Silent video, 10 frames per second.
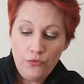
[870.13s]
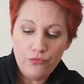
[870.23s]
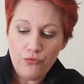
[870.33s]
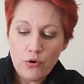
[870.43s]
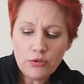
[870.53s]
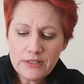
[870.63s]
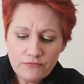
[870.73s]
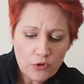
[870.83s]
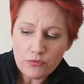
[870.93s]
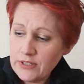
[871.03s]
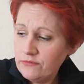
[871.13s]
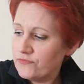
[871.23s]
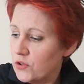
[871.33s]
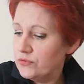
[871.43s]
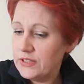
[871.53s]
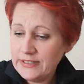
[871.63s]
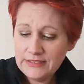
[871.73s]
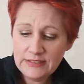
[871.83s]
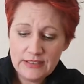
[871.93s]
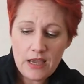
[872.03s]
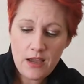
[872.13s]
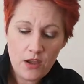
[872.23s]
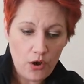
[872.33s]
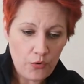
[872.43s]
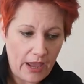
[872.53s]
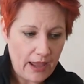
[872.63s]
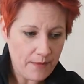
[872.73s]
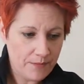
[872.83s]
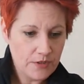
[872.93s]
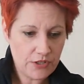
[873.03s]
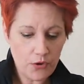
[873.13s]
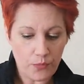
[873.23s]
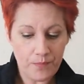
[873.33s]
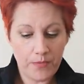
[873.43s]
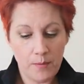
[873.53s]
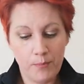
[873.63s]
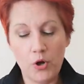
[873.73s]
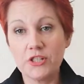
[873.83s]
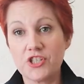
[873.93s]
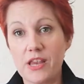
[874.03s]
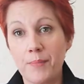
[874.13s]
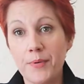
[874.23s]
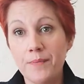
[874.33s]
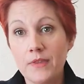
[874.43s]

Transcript: Rolling, rolling, rolling. Okay, so ball shape.